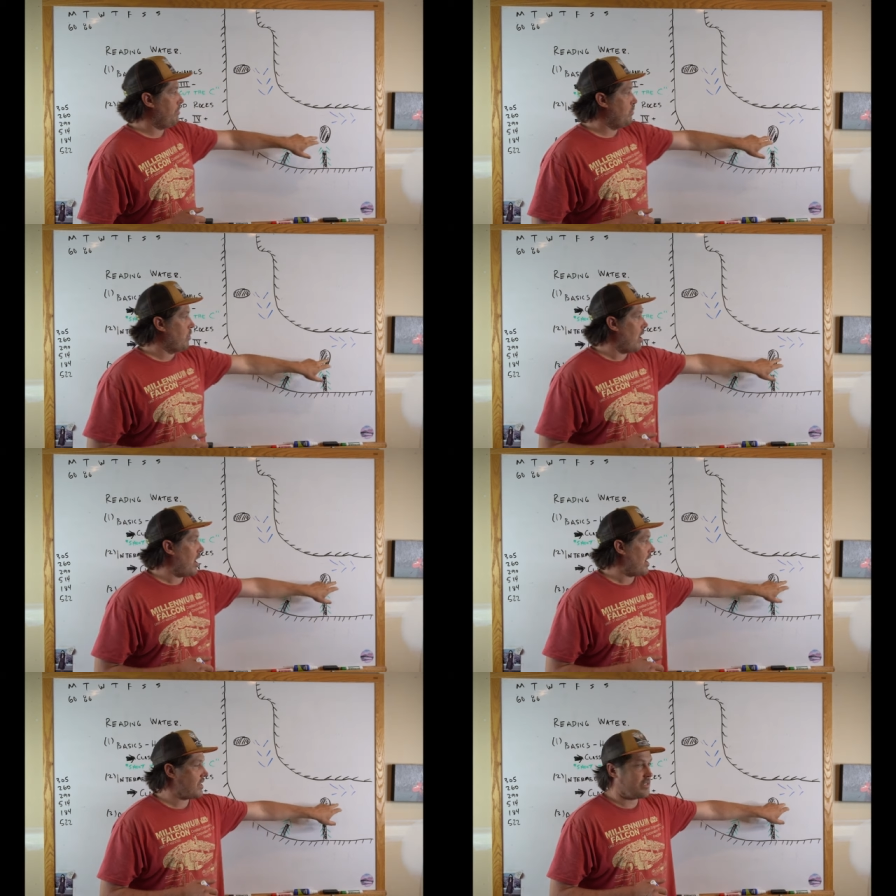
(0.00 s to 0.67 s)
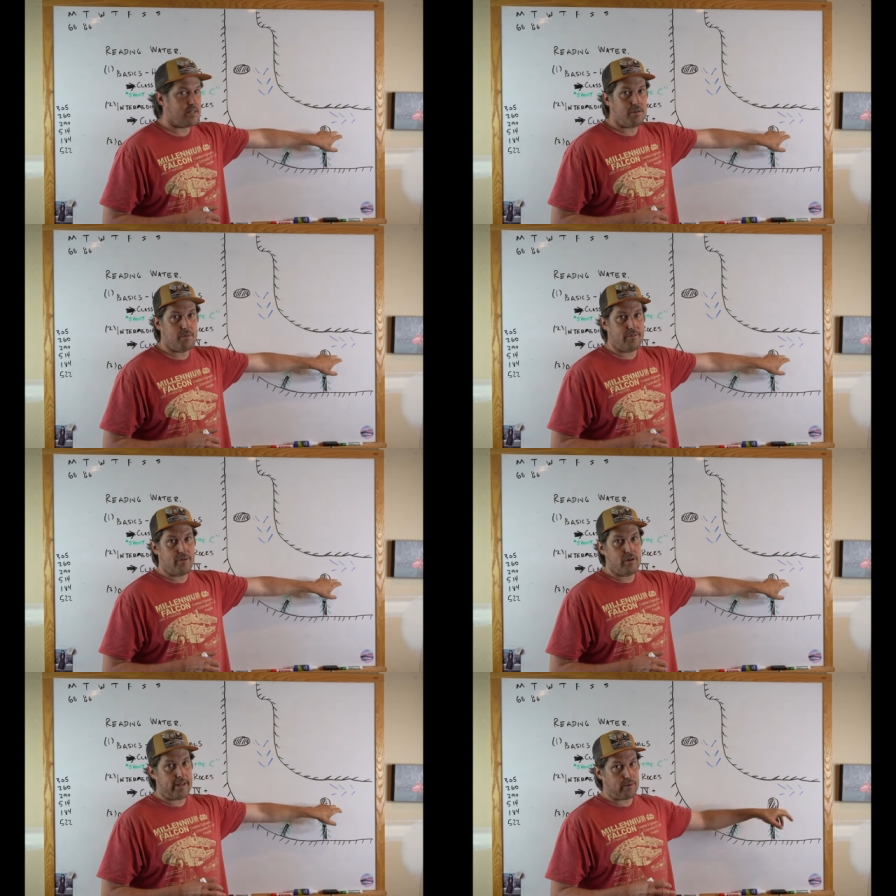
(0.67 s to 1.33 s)
rocks in the
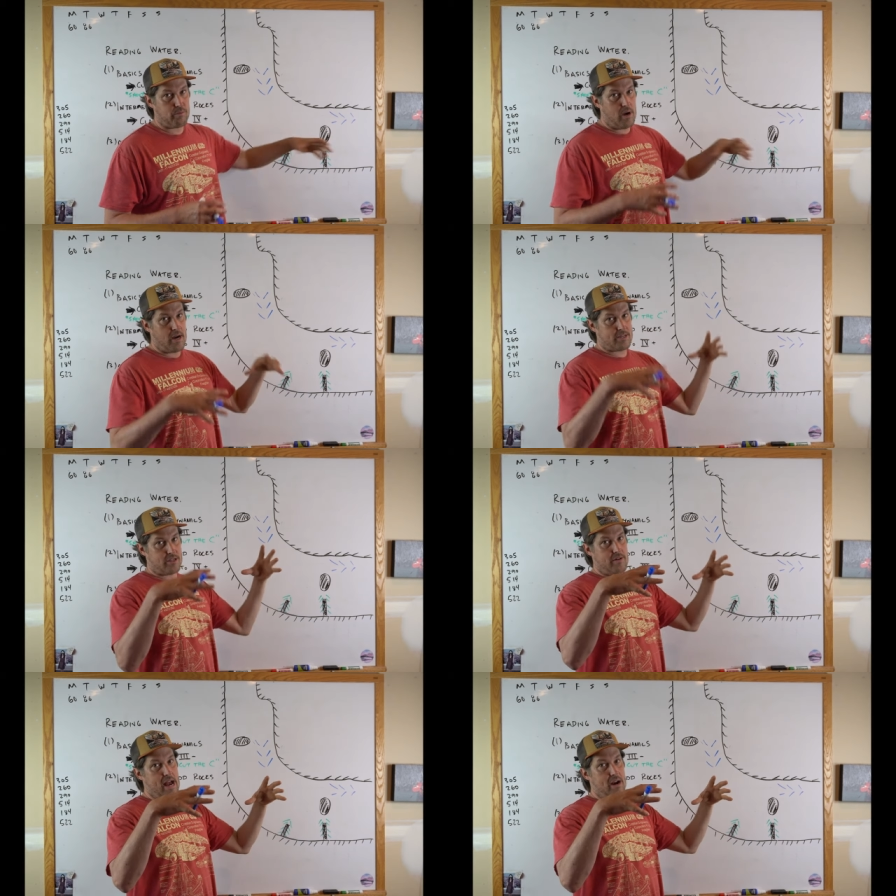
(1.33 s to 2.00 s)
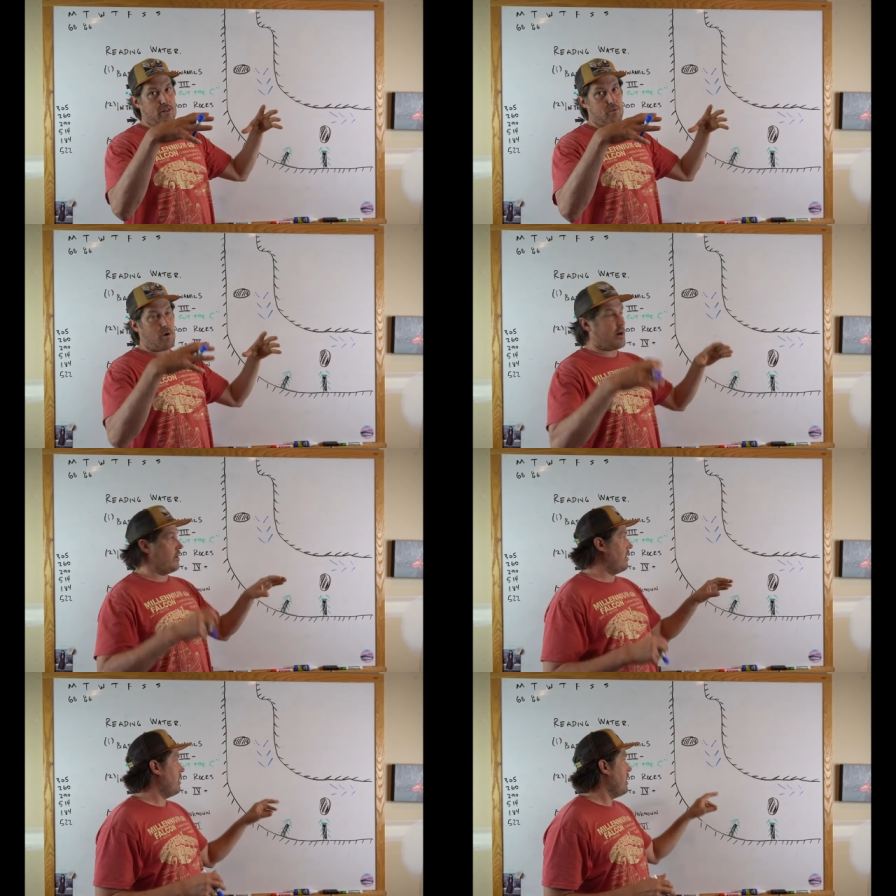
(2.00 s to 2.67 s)
river, like rocks that are out of the
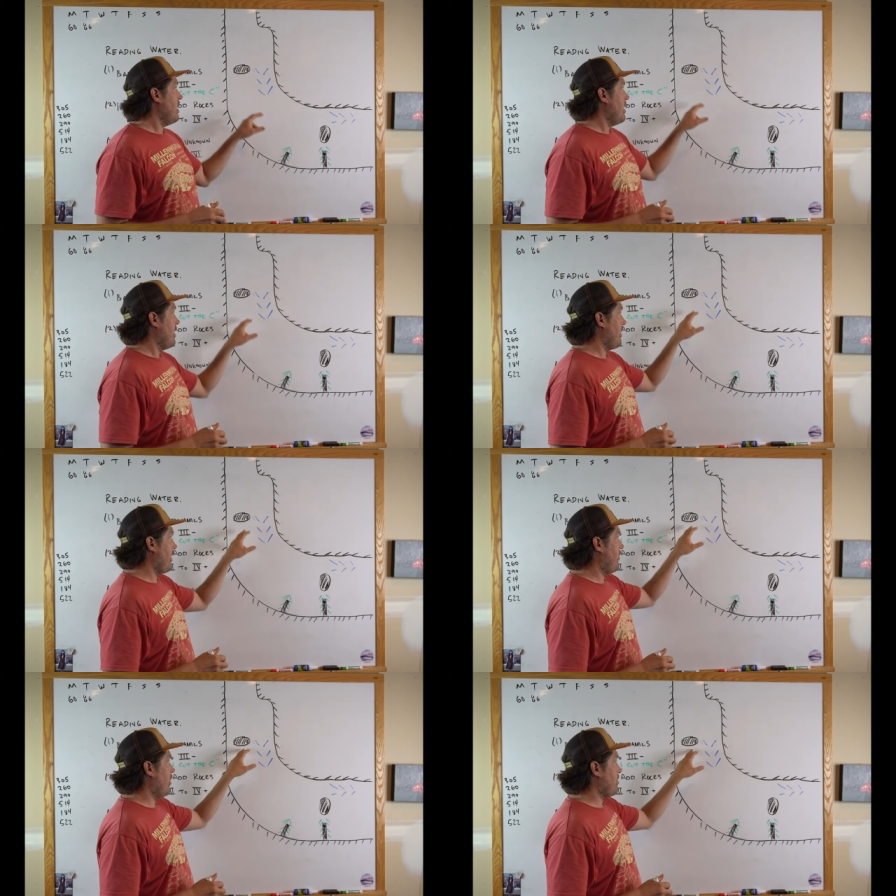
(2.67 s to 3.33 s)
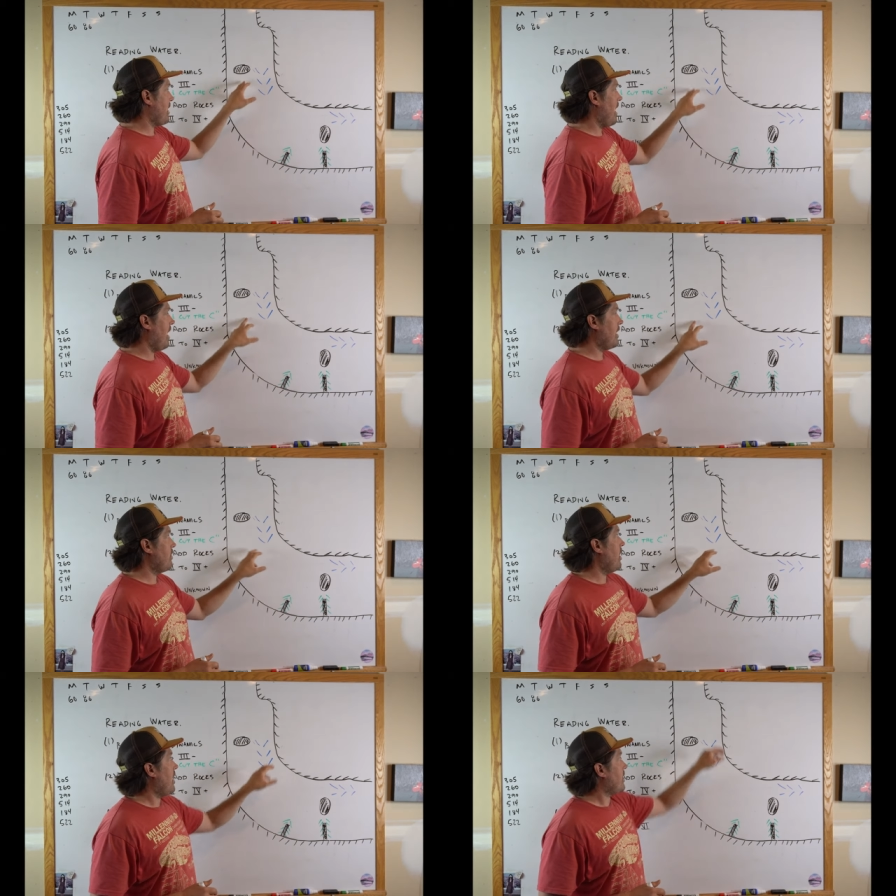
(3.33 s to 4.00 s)
water, they form
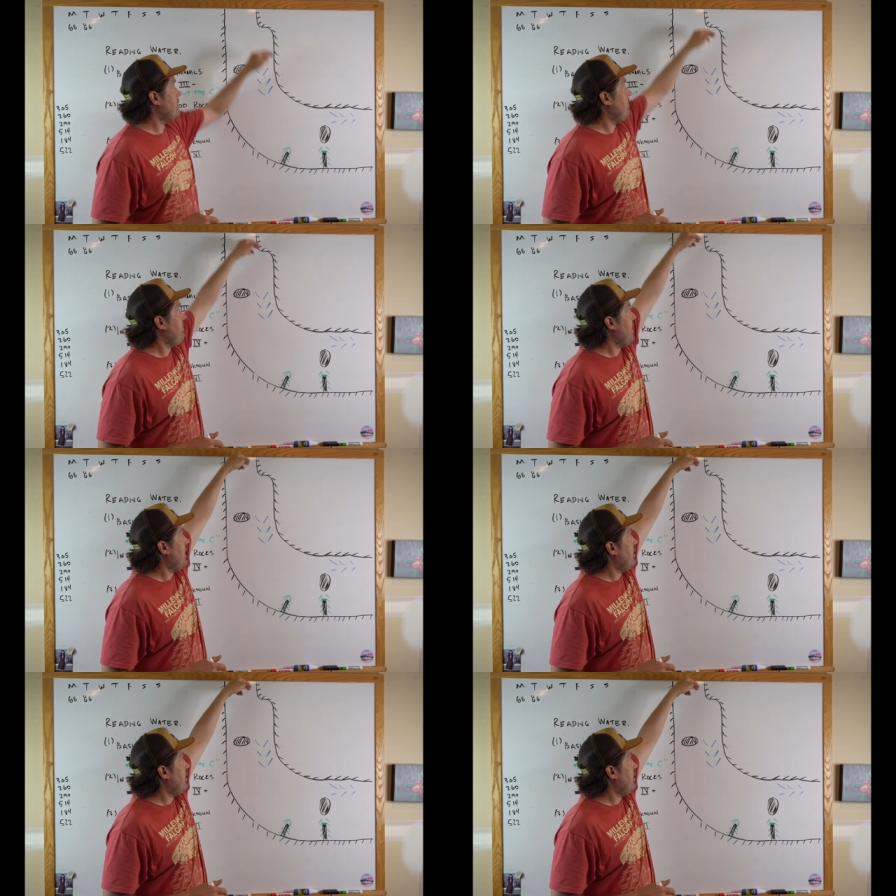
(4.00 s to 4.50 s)
behind rocks, and